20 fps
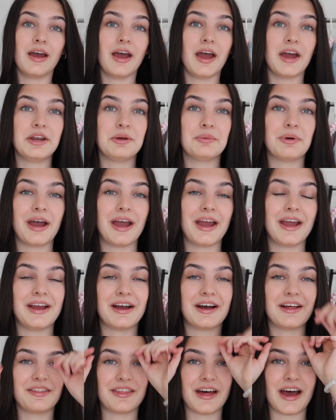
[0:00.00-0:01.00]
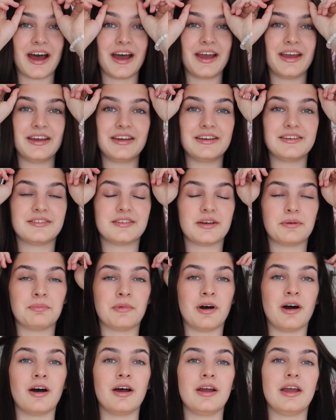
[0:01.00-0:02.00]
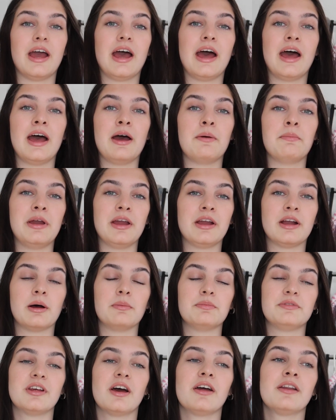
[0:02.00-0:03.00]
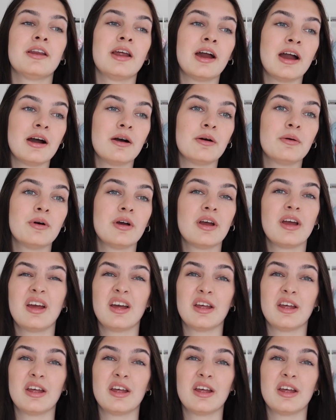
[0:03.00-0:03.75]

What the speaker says: Anyway, that is my hair and makeup done now.